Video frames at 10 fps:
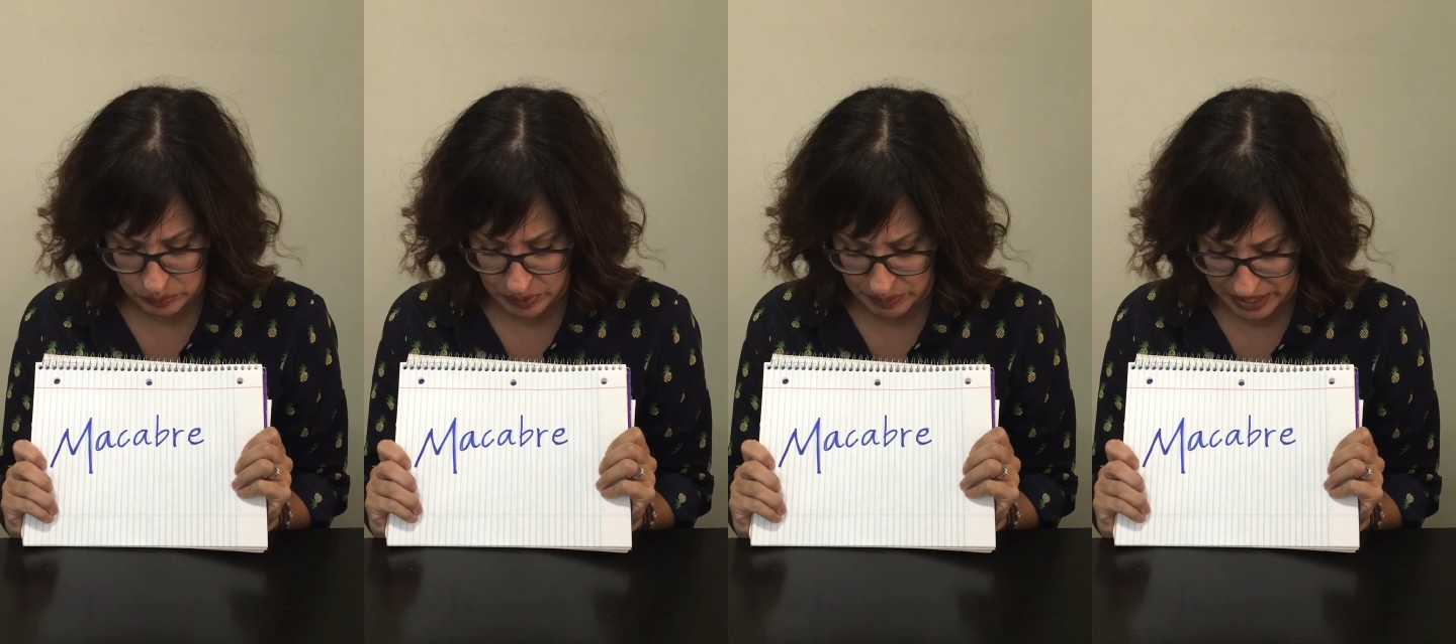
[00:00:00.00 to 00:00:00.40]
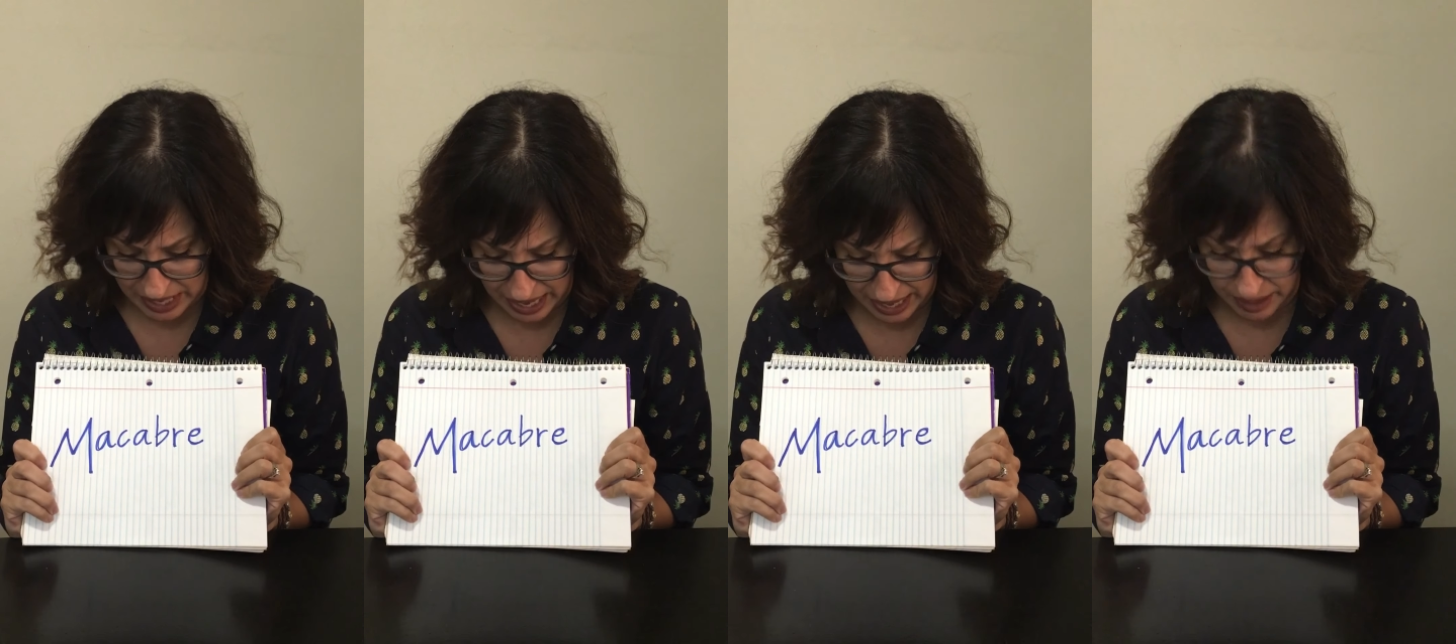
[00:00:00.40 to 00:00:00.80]
but
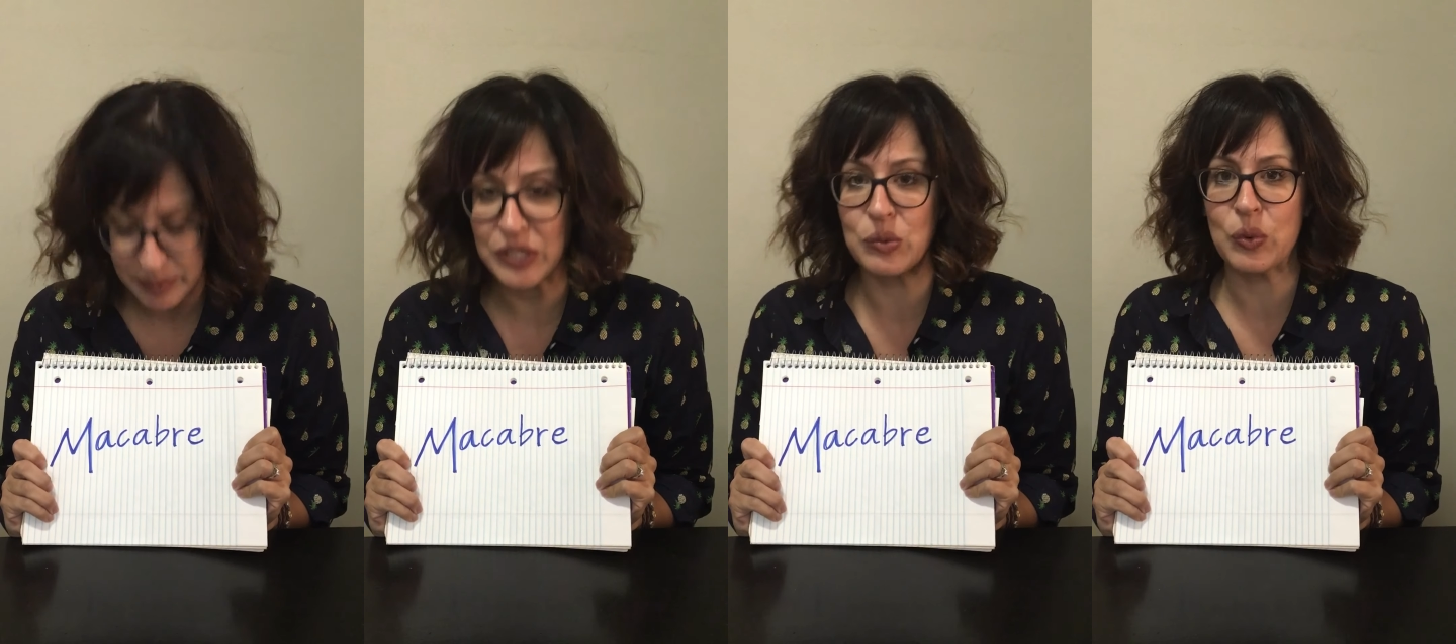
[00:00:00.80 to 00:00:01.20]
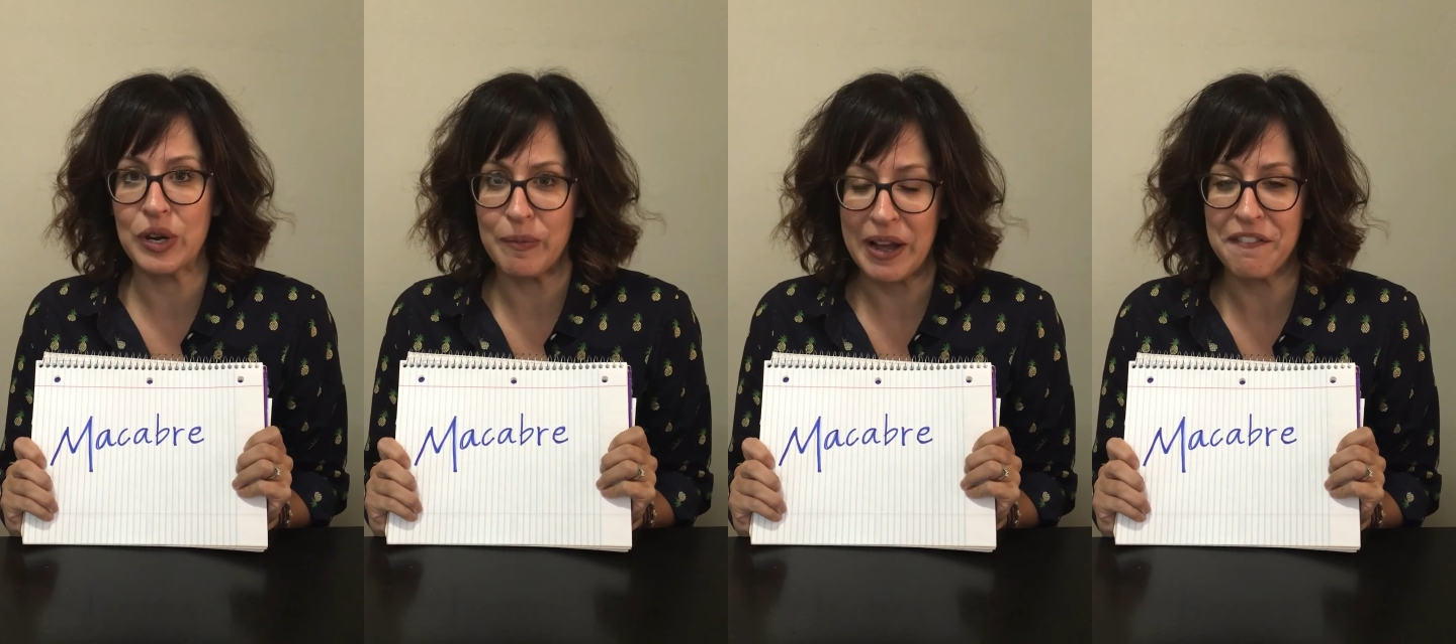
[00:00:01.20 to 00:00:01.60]
macabre is one
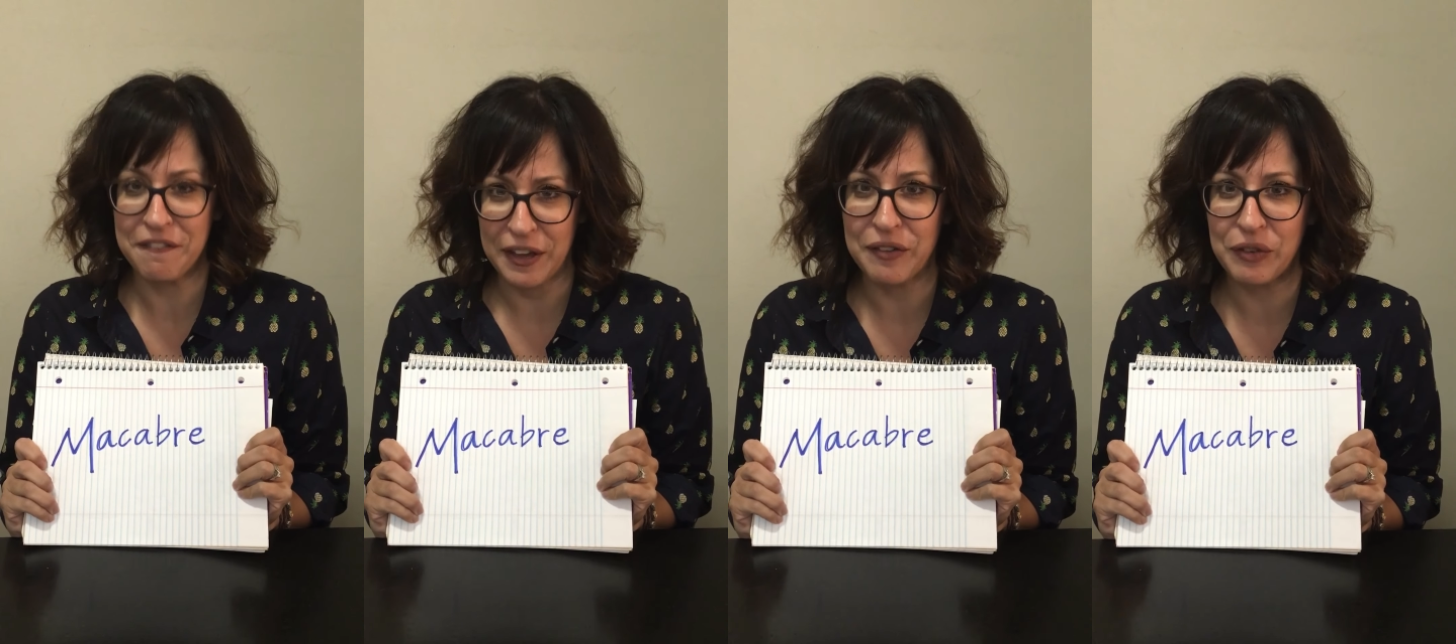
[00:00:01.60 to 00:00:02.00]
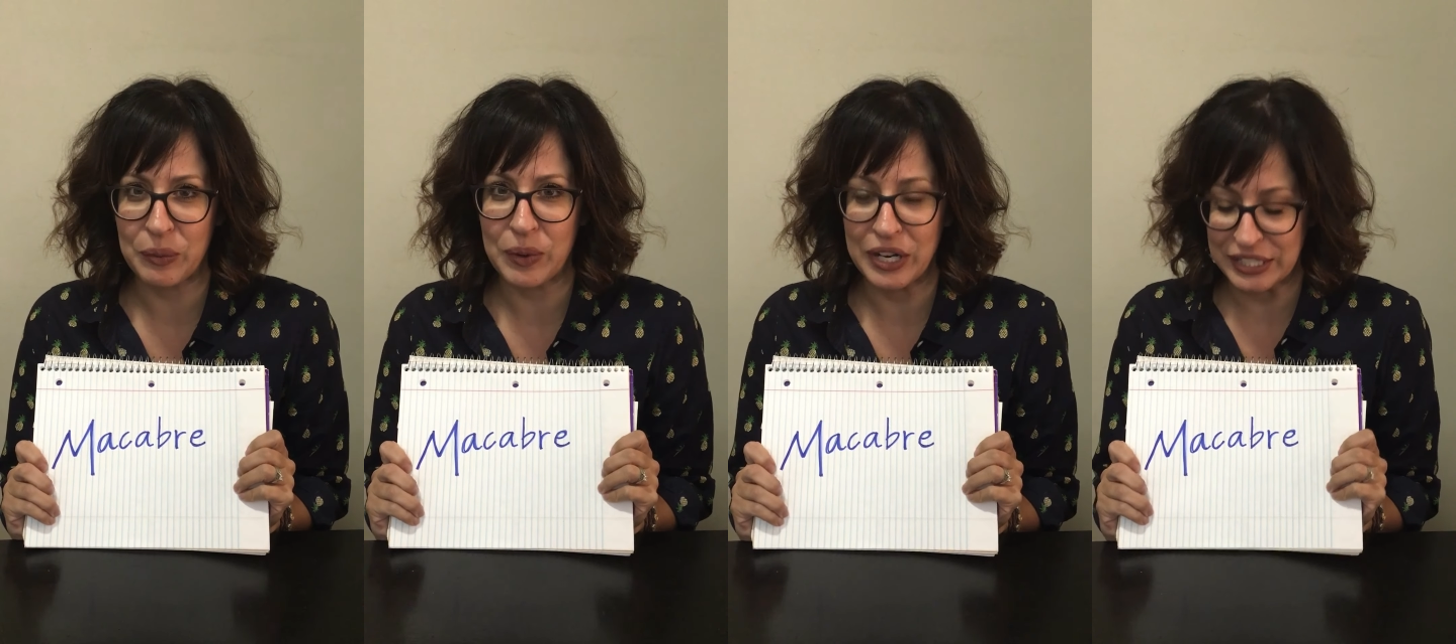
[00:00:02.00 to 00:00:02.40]
of my
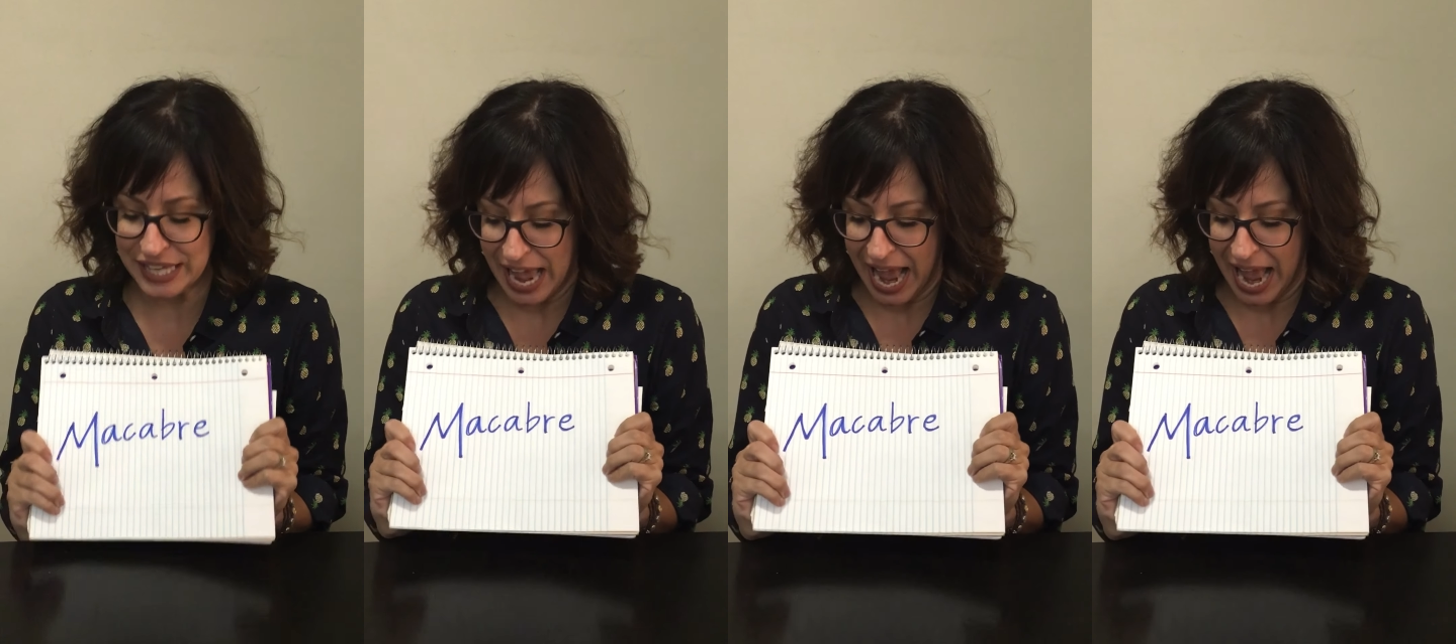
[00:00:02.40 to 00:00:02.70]
favorite words.